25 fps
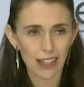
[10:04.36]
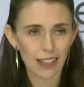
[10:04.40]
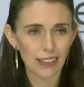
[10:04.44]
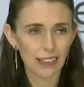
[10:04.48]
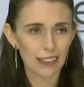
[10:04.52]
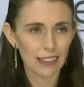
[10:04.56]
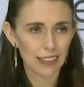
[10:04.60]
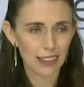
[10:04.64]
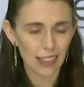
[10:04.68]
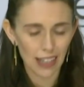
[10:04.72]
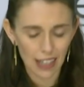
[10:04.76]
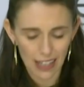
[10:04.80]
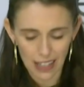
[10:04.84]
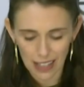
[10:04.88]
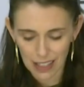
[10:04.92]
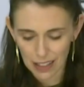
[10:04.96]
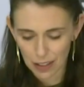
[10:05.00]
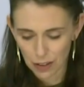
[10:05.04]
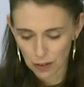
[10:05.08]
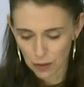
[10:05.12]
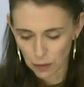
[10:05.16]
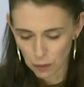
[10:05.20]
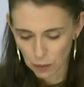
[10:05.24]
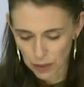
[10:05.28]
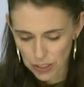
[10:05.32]

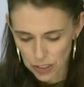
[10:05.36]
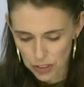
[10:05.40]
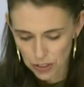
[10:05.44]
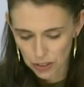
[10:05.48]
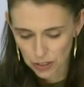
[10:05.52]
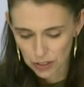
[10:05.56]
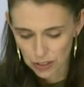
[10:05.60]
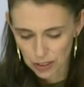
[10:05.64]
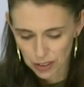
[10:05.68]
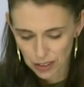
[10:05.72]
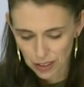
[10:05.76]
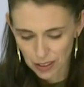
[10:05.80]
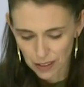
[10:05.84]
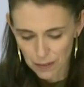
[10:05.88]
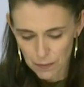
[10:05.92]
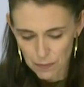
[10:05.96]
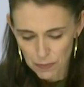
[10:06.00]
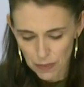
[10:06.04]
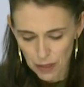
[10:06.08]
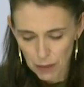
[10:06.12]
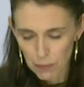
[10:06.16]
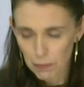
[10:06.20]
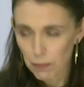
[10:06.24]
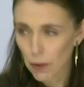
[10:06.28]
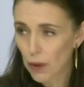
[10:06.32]
that we should
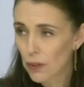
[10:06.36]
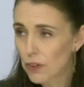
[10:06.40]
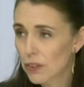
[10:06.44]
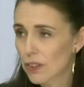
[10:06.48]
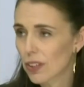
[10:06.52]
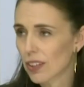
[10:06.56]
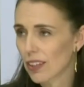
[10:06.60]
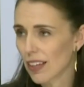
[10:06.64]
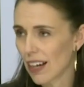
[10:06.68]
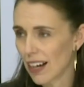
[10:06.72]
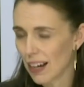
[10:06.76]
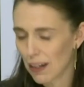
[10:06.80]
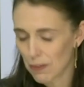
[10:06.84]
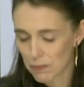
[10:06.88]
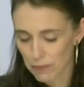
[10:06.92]
both